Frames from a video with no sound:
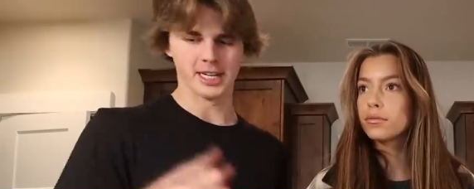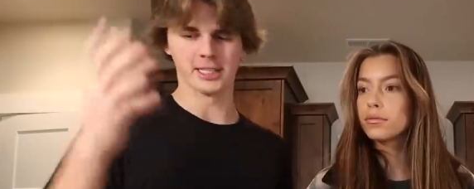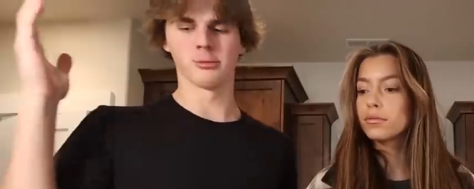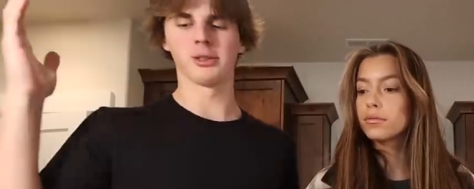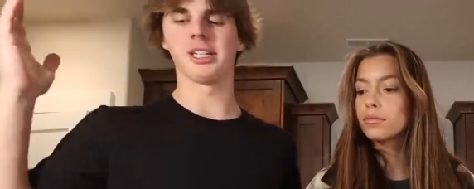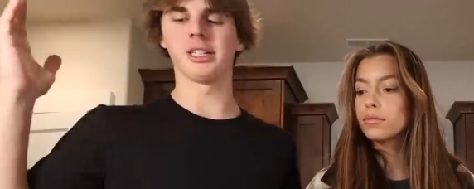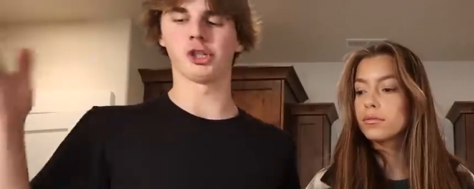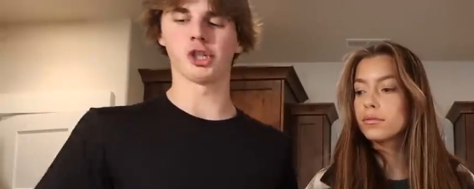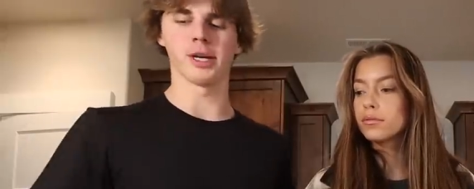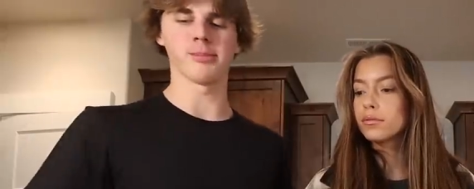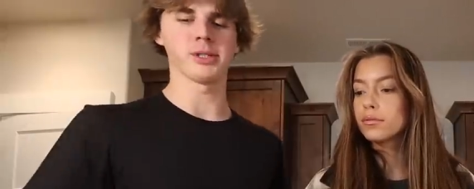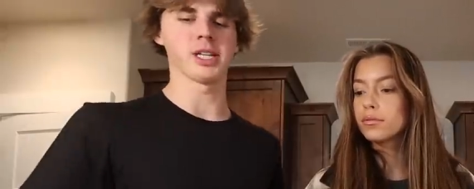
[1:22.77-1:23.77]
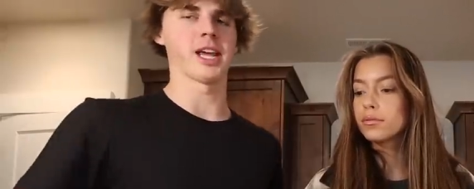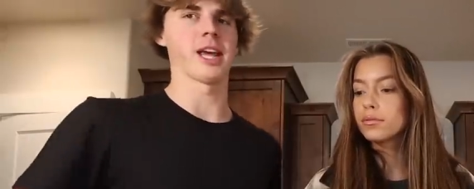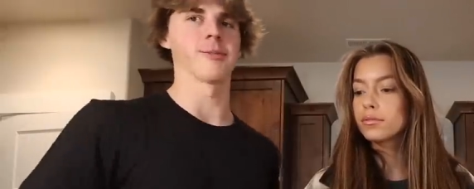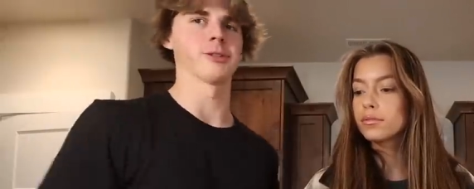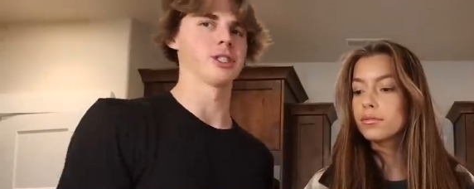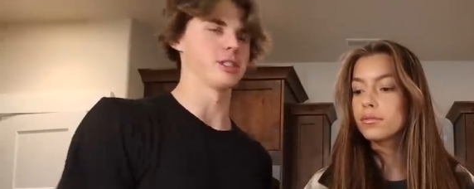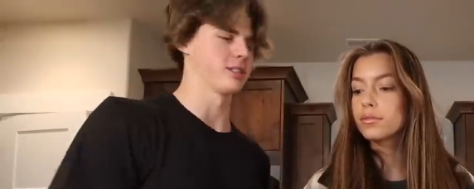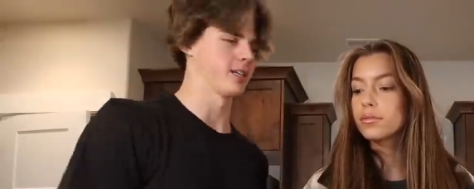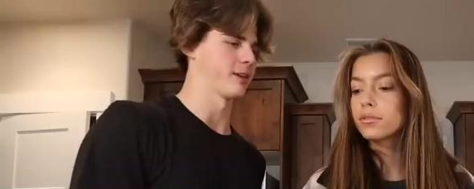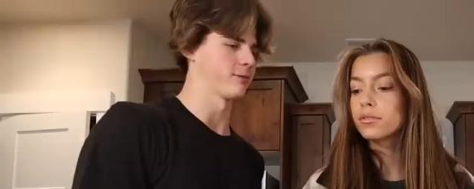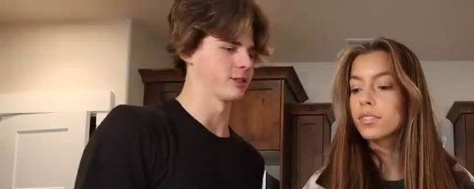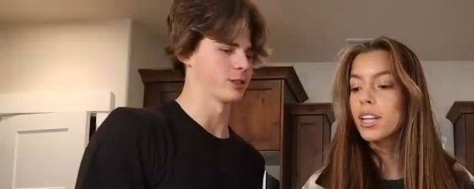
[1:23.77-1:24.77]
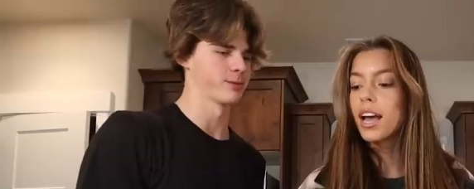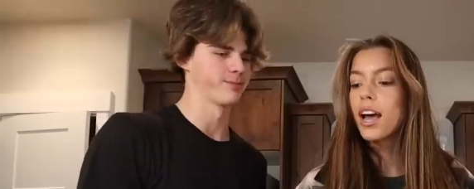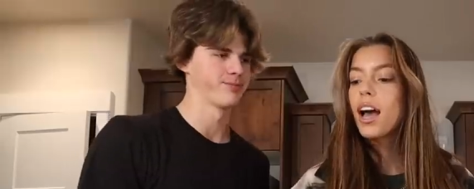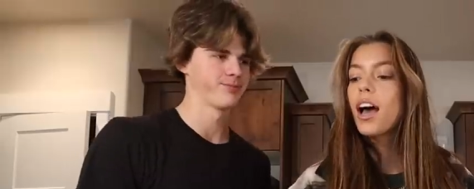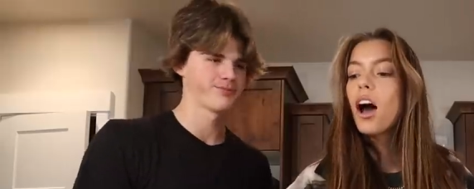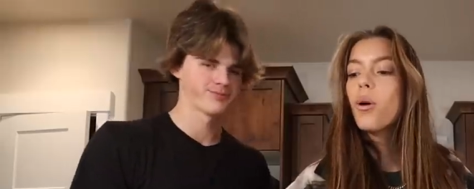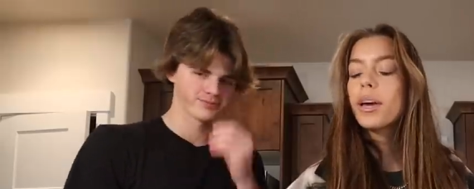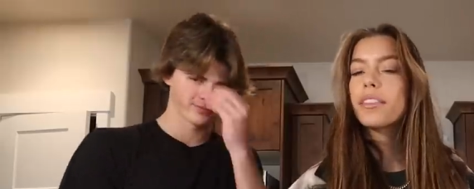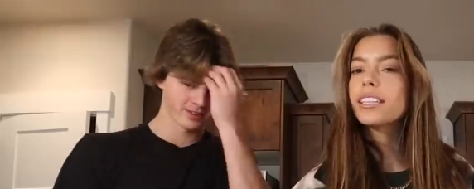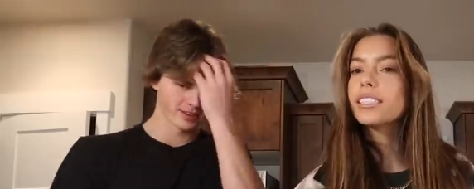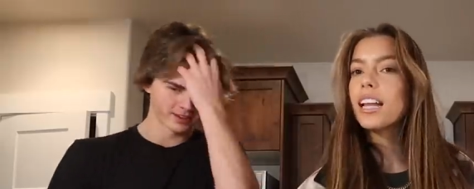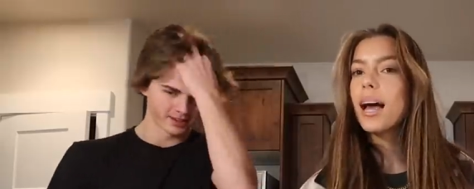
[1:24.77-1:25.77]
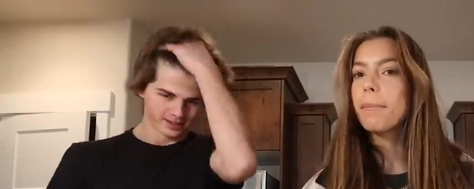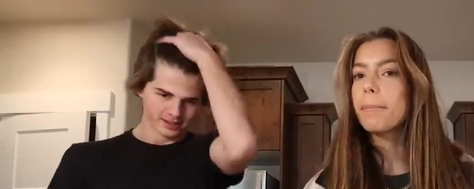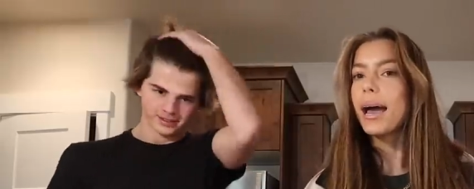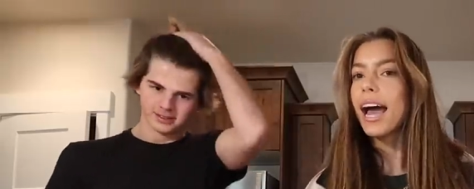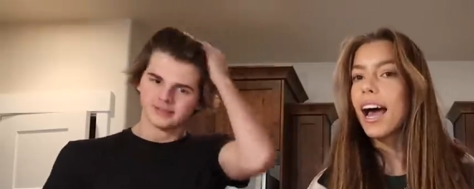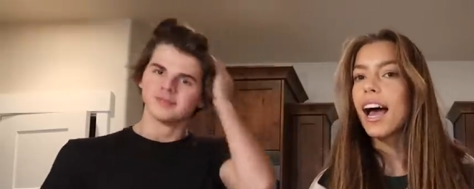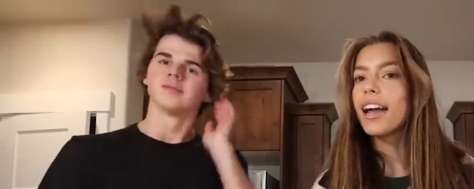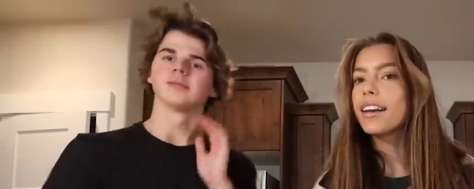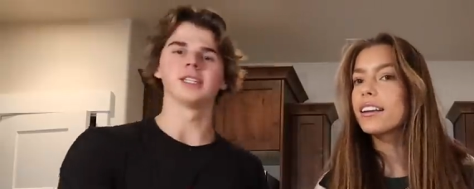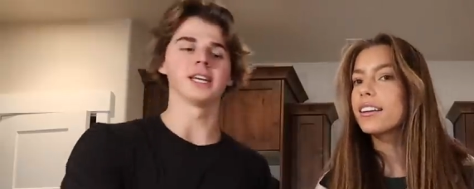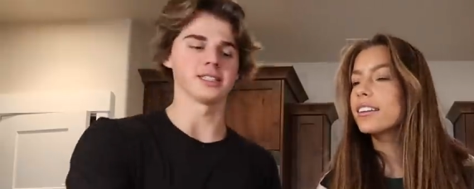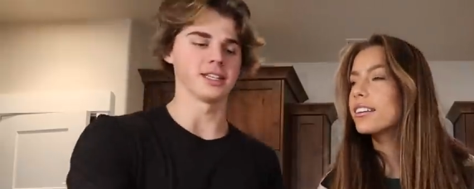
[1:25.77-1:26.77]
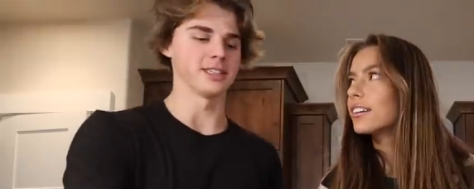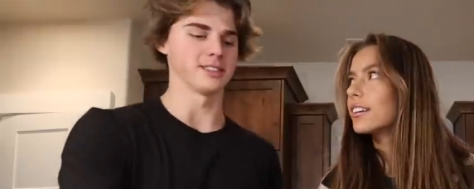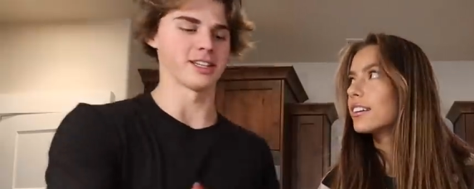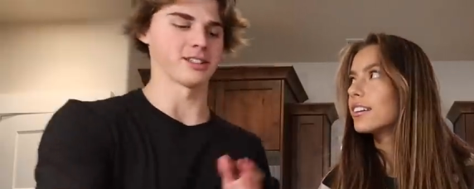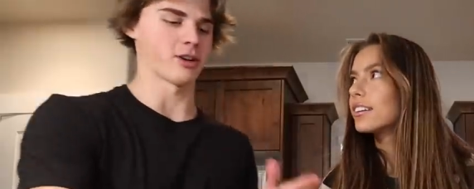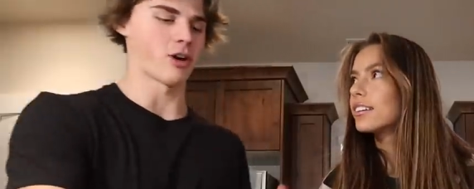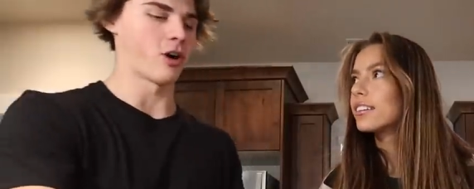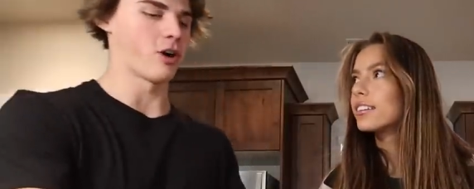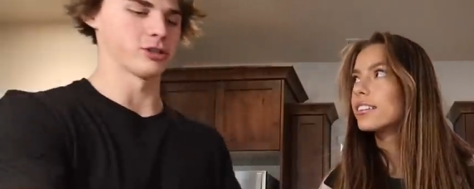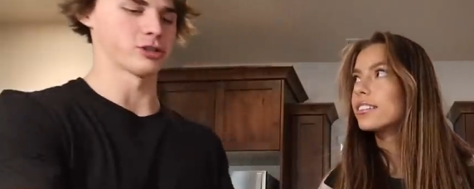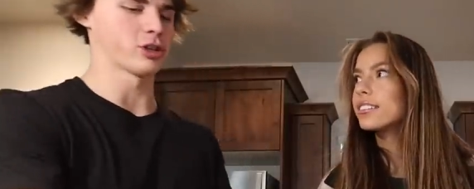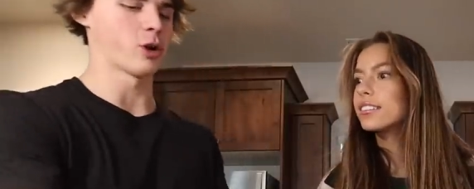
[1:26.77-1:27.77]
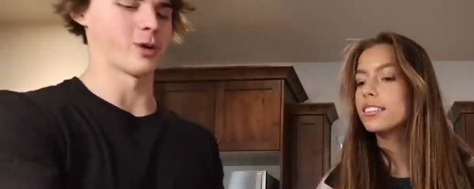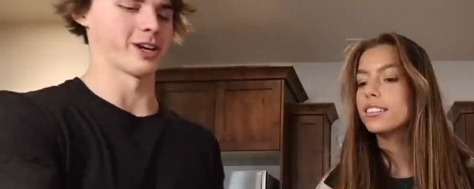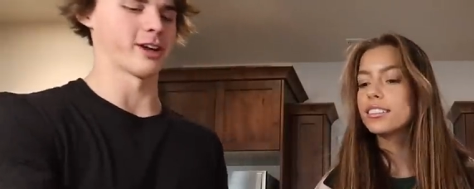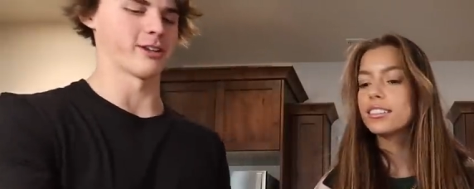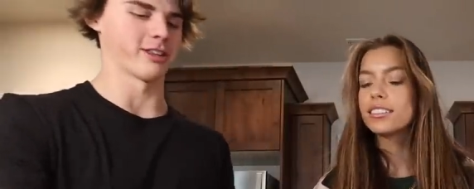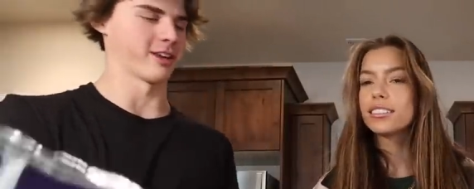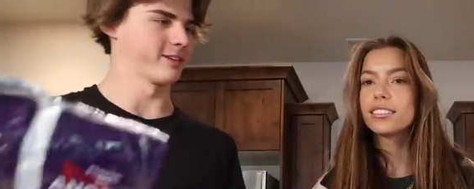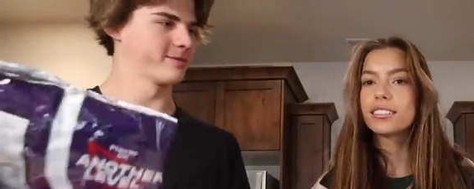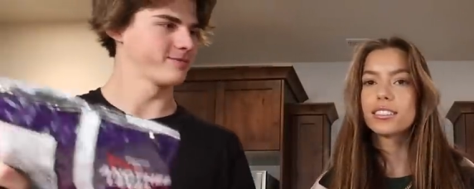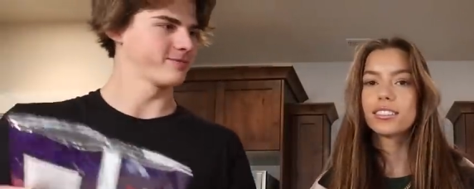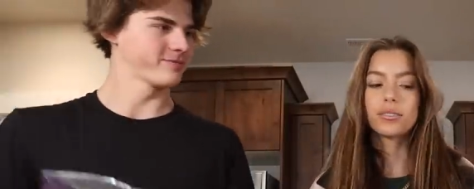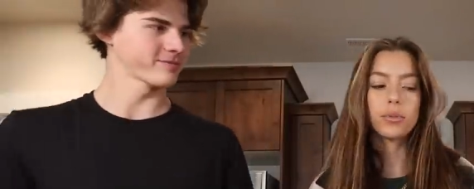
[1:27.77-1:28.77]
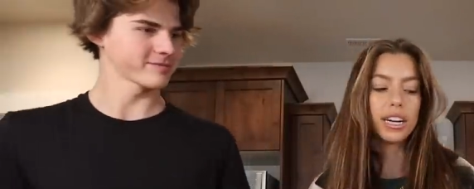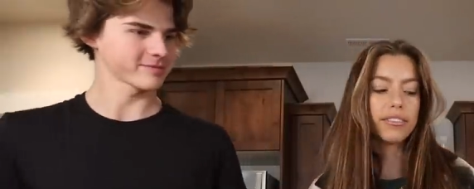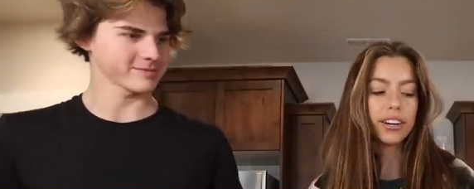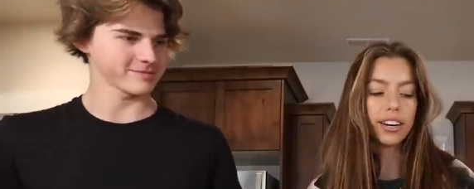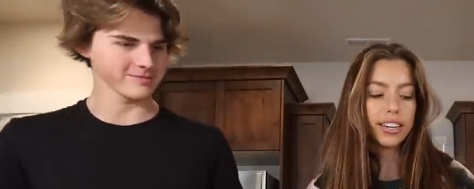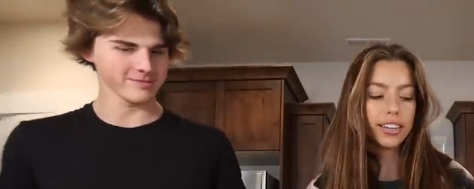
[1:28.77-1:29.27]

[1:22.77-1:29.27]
Speaker 1: And they're eating chips and a ham and cheese sandwich. Okay, that's not bad. Yes, it is. That's all so unhealthy. Whatever.